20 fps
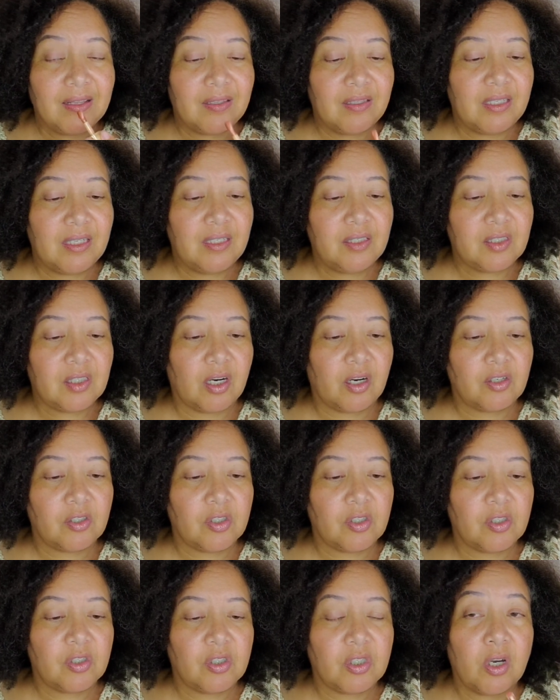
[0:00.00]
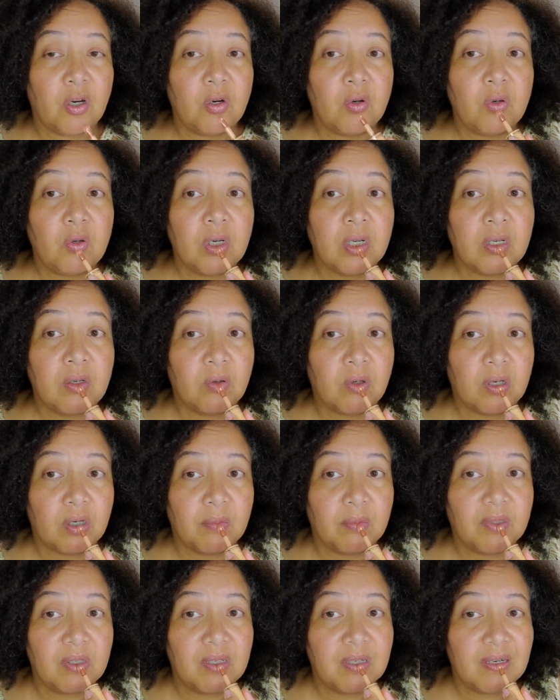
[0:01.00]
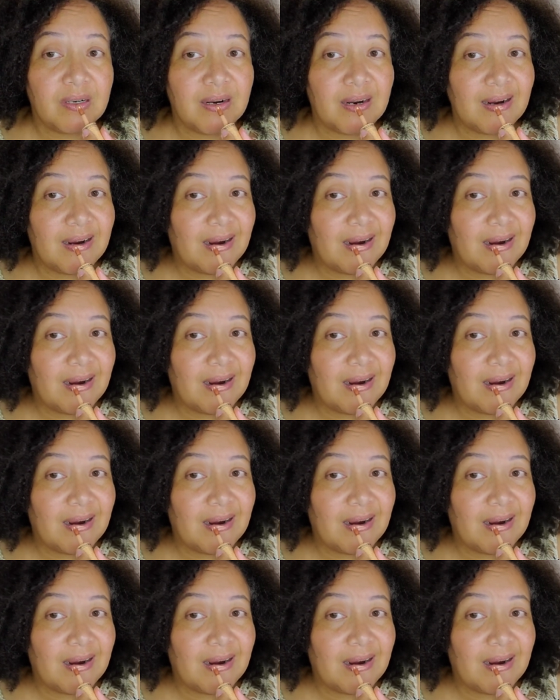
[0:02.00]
these are so adorable.